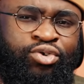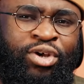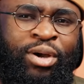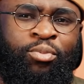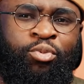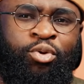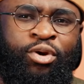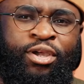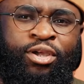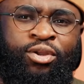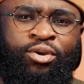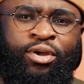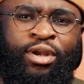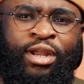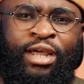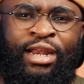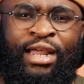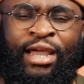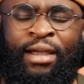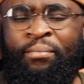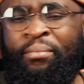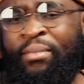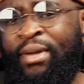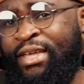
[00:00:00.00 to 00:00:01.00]
So I'm working on an
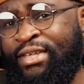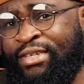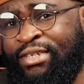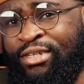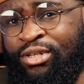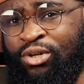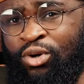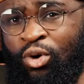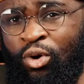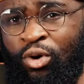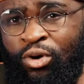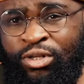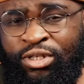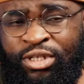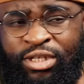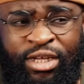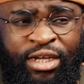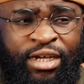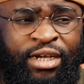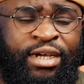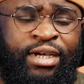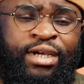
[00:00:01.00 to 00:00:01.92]
amazing course.